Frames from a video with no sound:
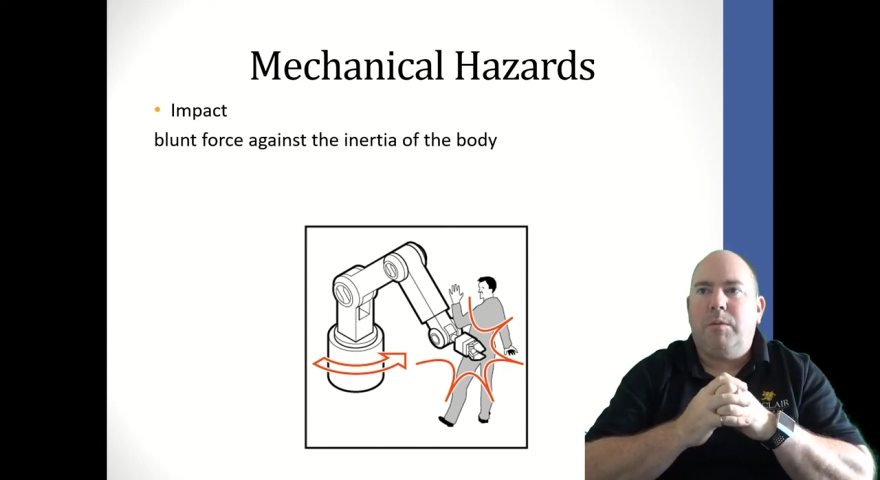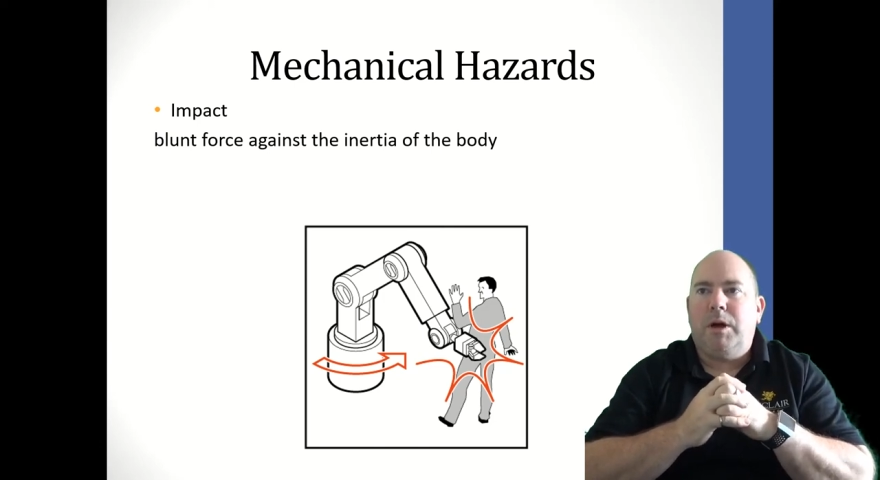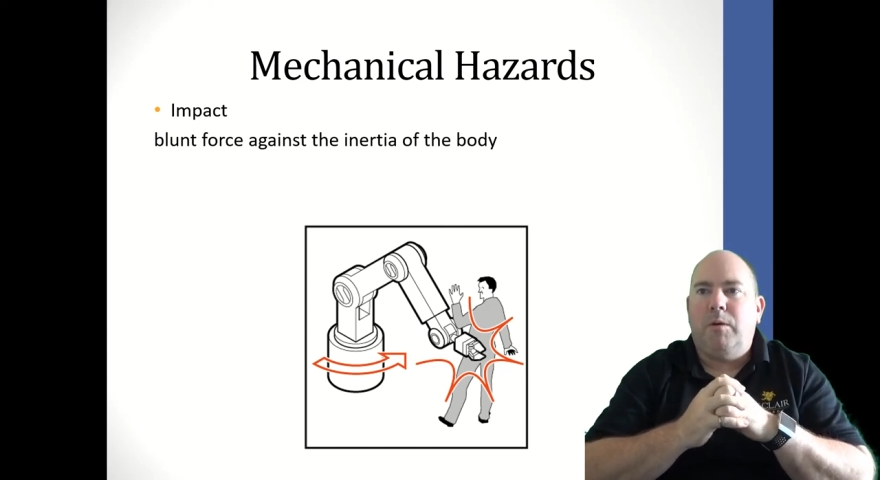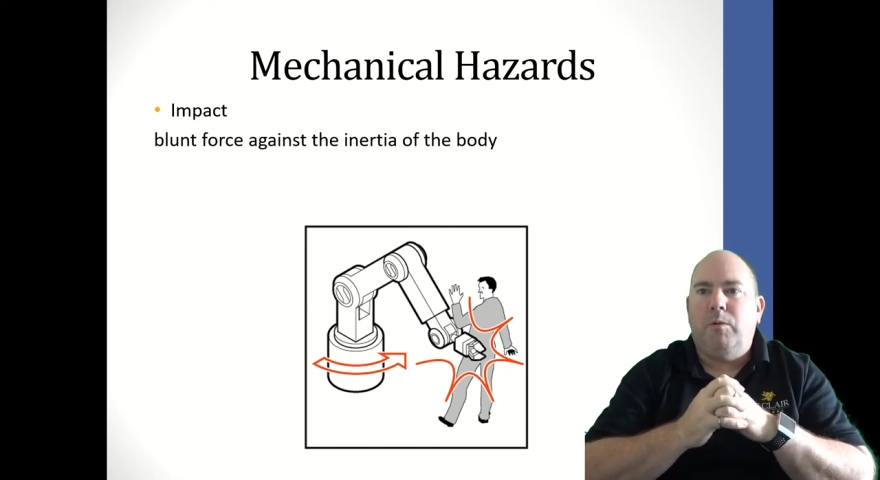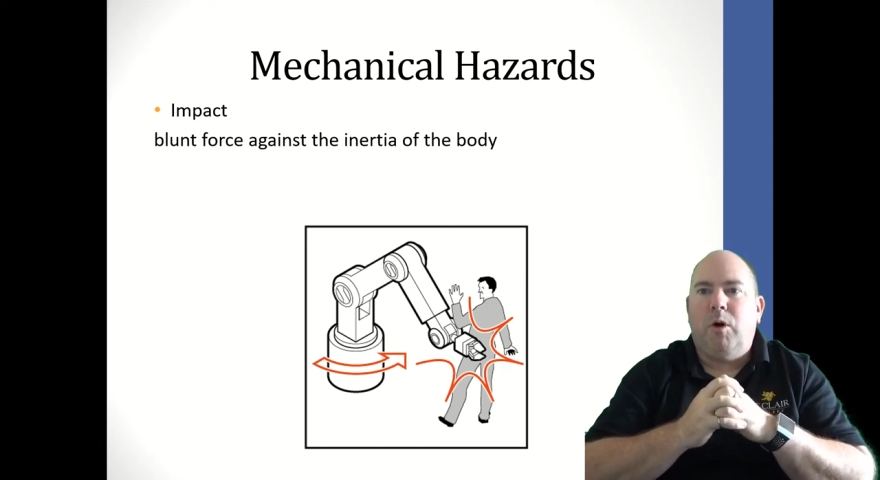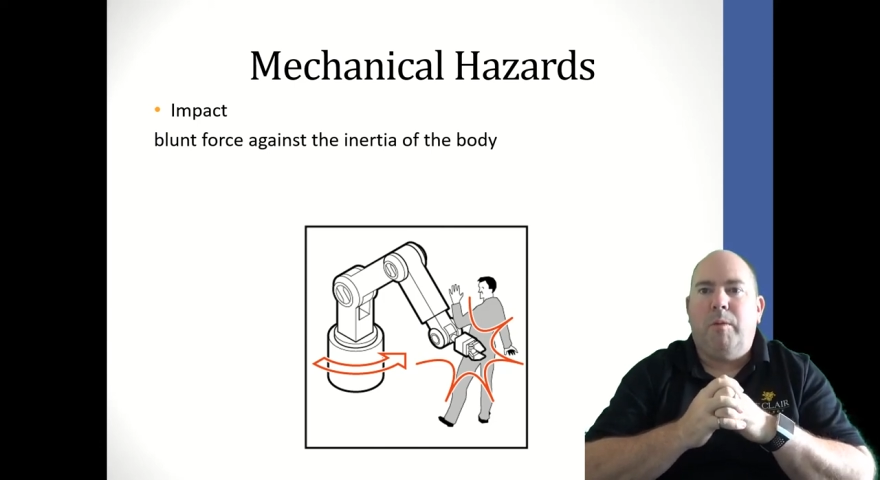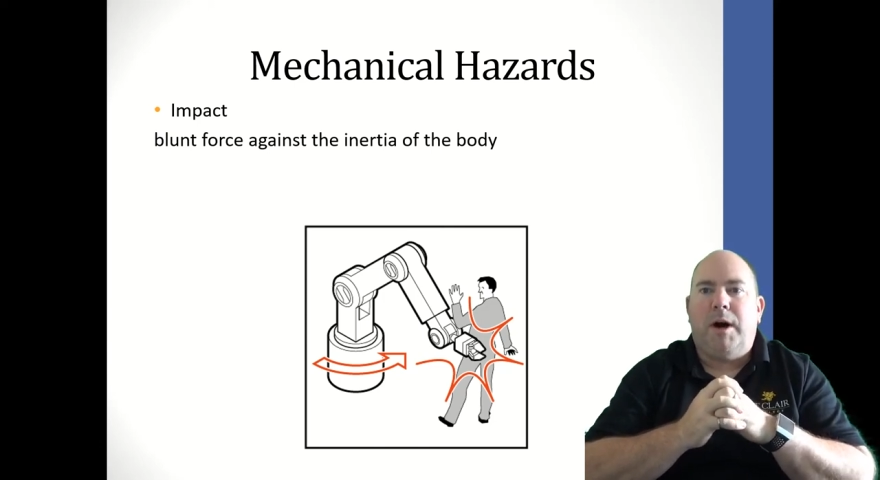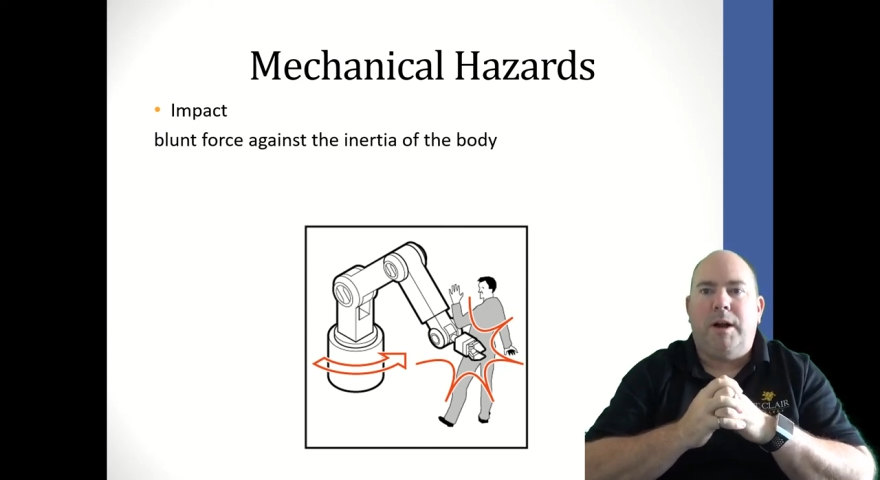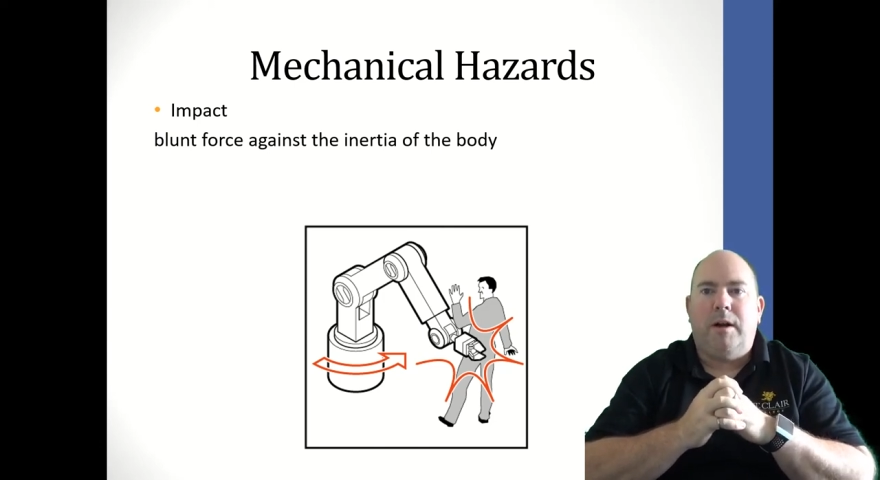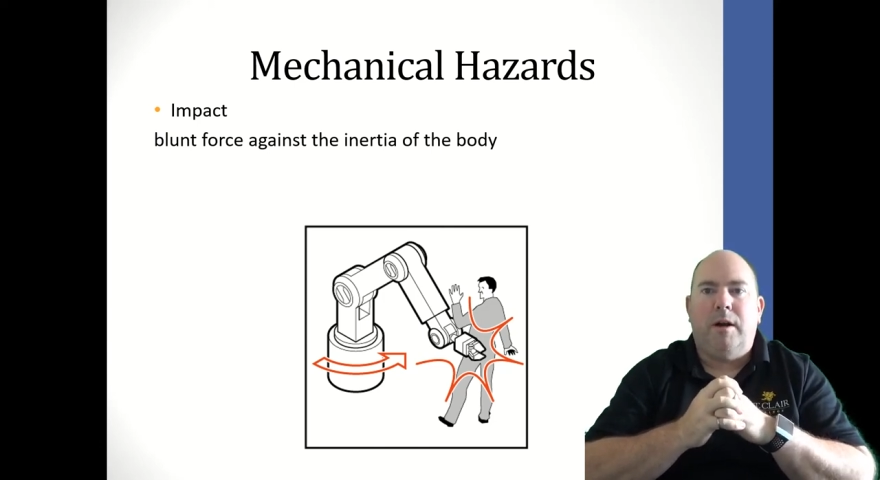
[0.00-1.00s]
by a
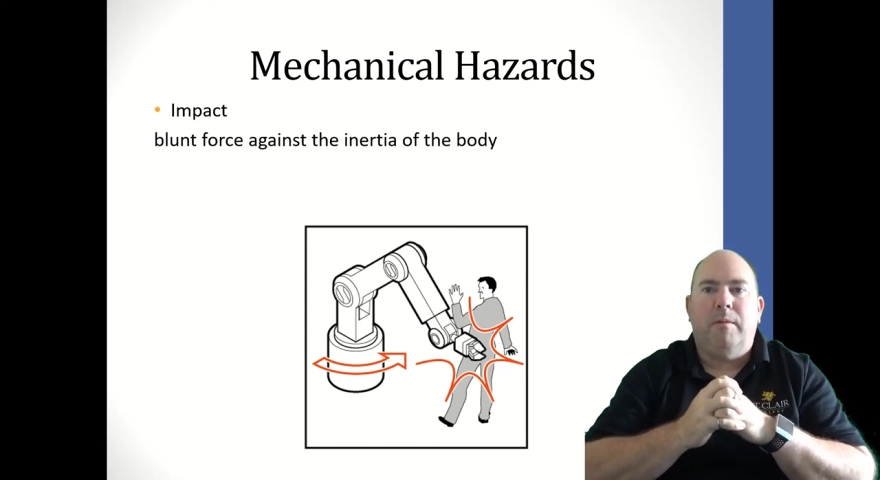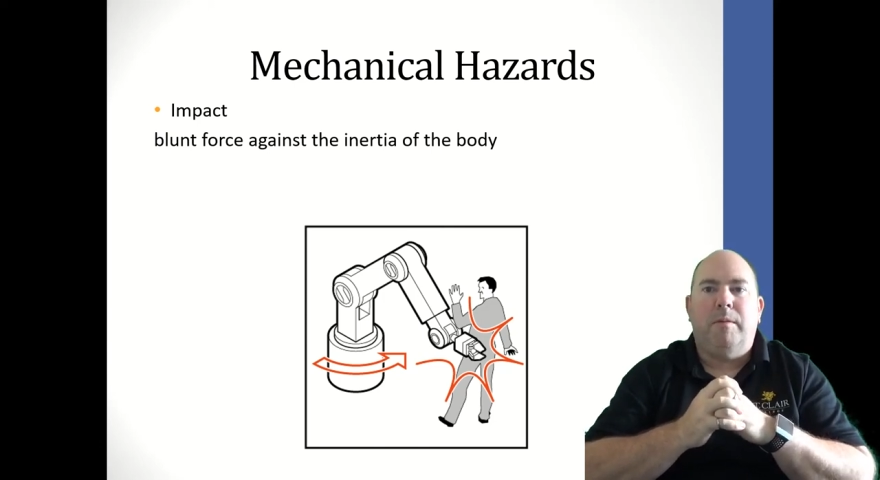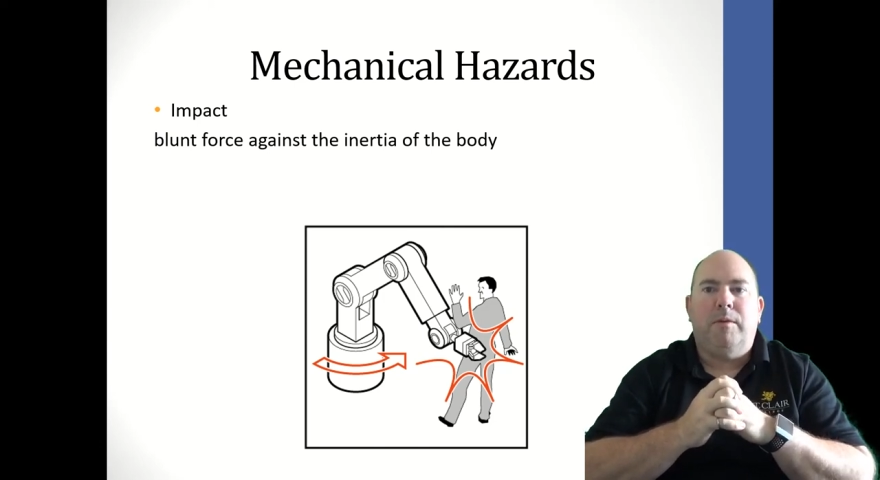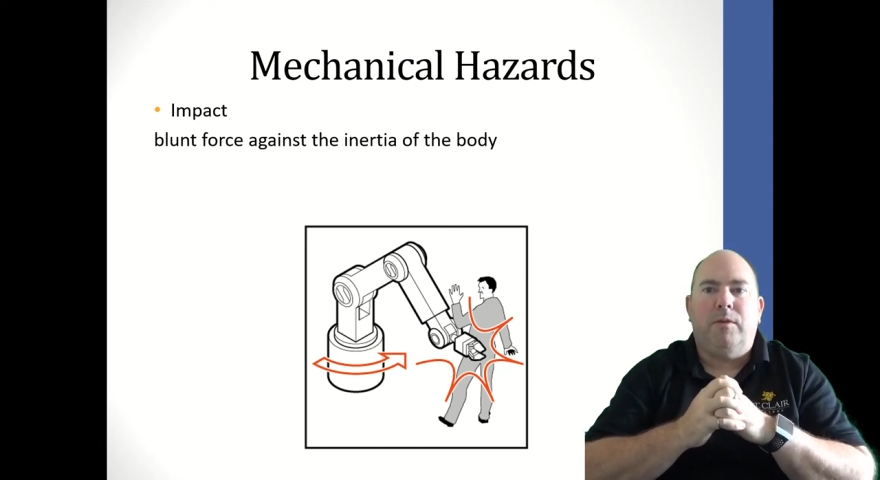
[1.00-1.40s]
robot arm.